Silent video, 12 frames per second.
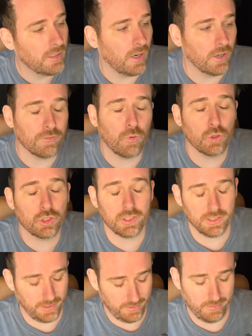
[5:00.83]

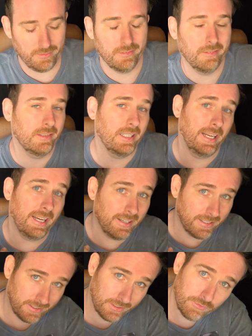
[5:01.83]
Unfortunately, the
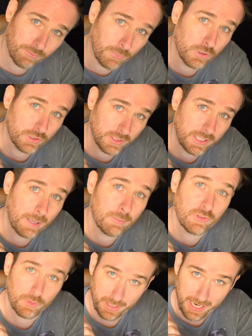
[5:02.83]
ink most of the time
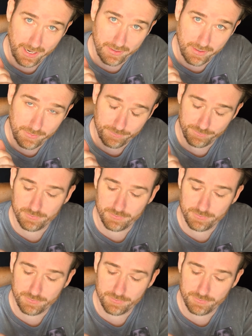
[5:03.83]
are from Canada.